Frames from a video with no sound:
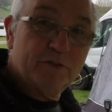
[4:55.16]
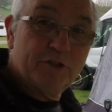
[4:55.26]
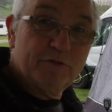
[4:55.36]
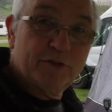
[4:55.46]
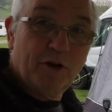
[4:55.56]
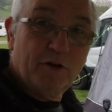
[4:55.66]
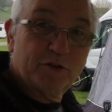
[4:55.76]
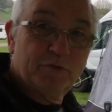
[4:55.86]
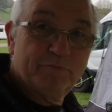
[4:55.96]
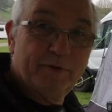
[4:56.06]
Jude's got
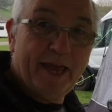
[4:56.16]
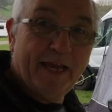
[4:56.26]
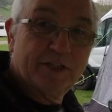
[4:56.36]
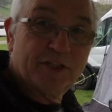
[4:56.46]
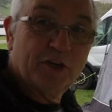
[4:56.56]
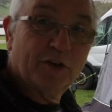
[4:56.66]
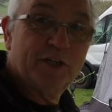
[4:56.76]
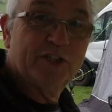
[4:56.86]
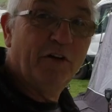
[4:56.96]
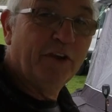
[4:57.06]
some eggs and
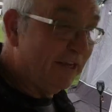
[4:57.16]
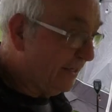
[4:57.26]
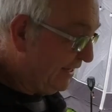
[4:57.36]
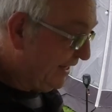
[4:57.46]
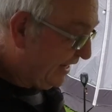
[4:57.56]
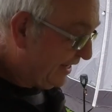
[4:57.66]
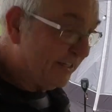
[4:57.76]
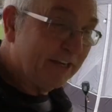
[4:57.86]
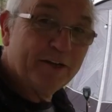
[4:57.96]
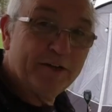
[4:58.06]
sausage on,
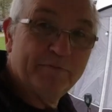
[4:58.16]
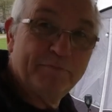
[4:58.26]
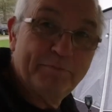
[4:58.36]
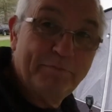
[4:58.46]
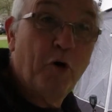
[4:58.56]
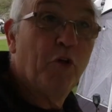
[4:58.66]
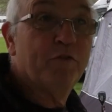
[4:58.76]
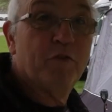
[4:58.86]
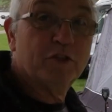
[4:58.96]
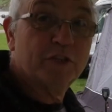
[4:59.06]
and uh, both
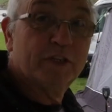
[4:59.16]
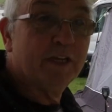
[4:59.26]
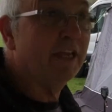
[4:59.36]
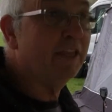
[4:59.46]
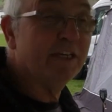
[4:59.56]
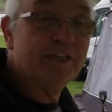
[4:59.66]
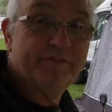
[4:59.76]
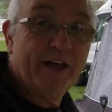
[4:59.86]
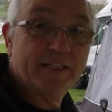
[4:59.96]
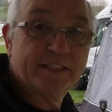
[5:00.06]
of us in these
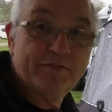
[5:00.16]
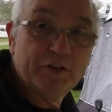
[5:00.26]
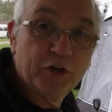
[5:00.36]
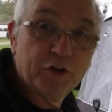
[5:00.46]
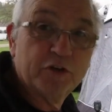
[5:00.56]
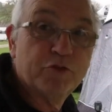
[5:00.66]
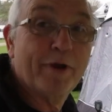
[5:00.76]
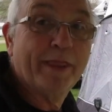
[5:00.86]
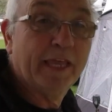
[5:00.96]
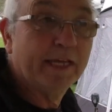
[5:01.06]
vans haven't got a
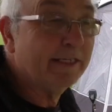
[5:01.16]
grill.